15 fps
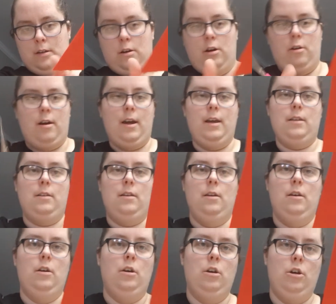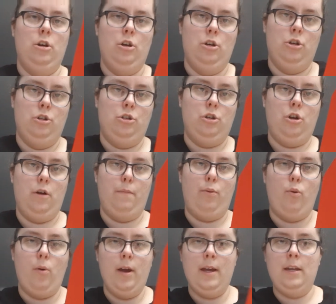All right, so your
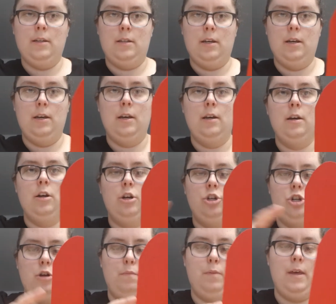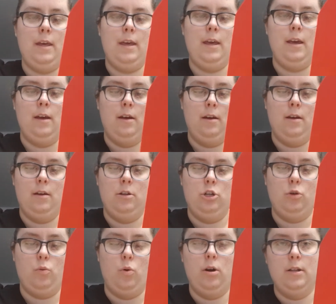point should be
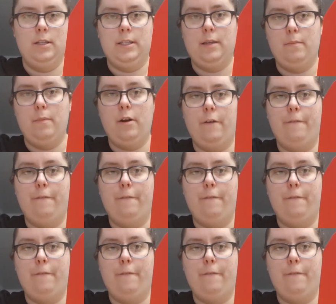towards the middle